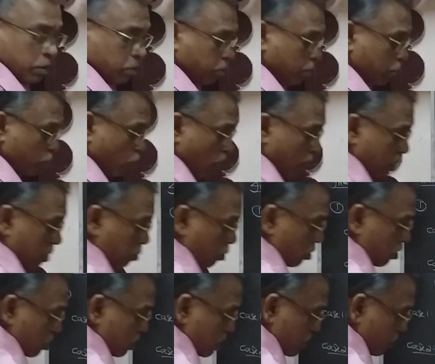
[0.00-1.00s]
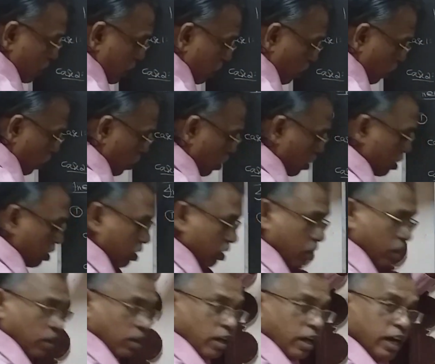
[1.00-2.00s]
But what about this fellow?
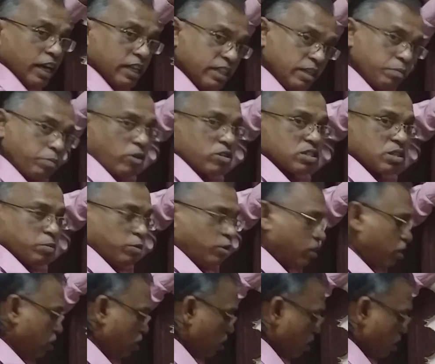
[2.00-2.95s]
That is possible.